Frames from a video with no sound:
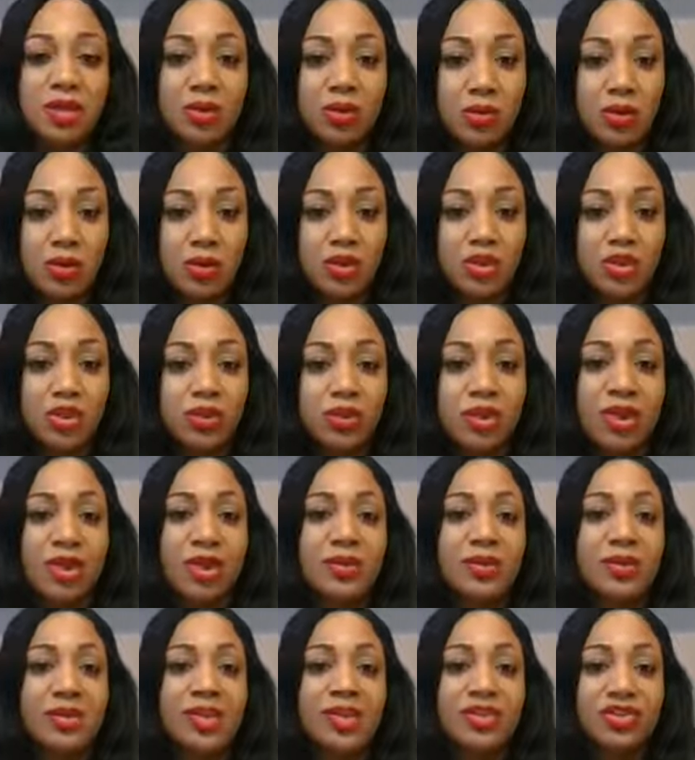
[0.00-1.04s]
what would you rate our
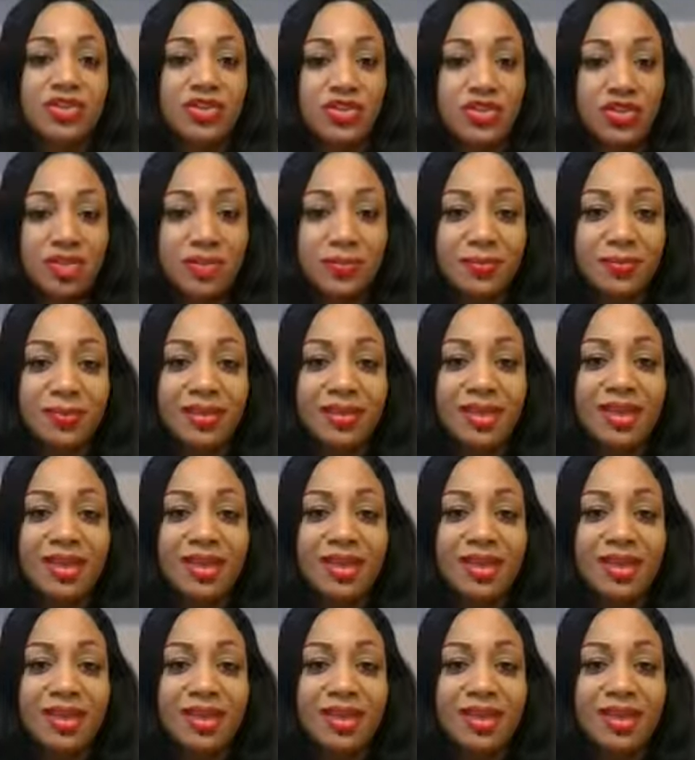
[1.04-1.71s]
relationship?